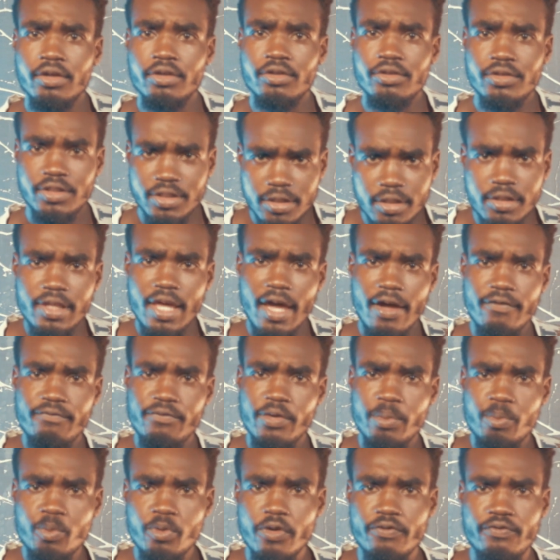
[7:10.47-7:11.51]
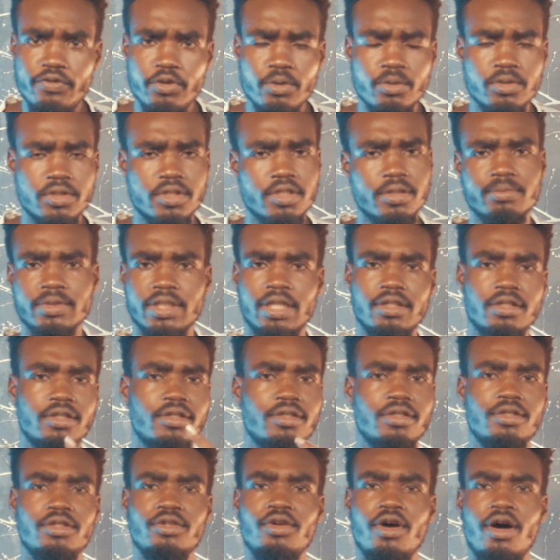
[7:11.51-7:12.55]
you still gave him refuse.
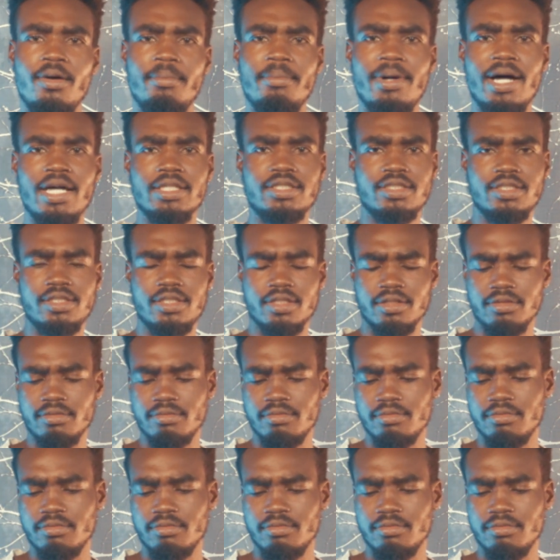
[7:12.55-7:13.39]
You are matched.